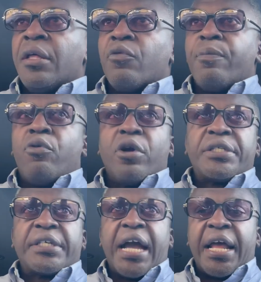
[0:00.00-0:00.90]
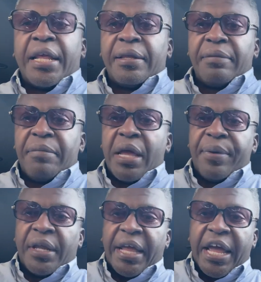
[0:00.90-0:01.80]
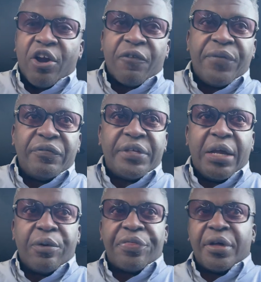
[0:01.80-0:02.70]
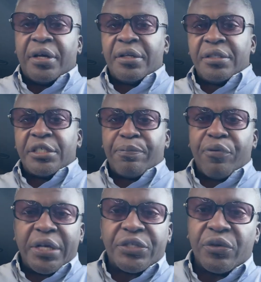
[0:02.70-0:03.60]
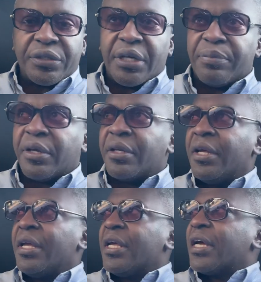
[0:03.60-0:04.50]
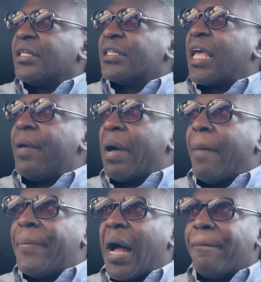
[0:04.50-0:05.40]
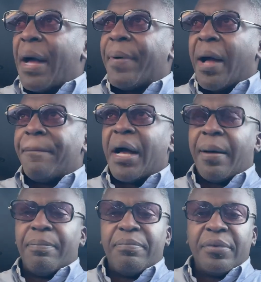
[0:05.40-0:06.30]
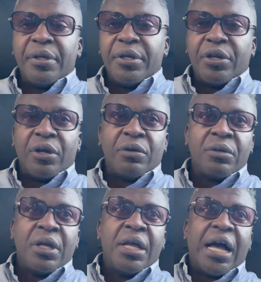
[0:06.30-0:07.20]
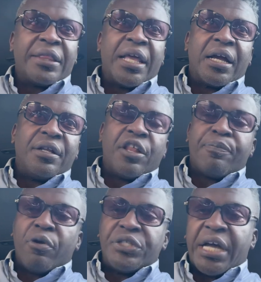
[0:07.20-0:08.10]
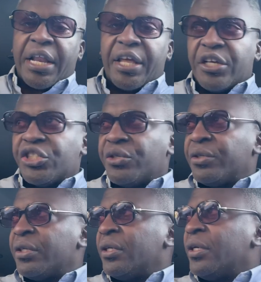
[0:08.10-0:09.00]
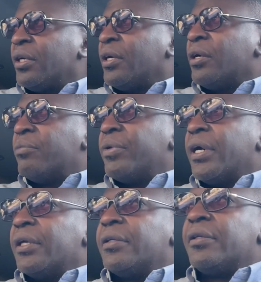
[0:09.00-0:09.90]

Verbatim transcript: Reports got it maybe an AR-15 with a suppressor or something because this came out pop, pop, pop, pop. You know, I think another person got injured, but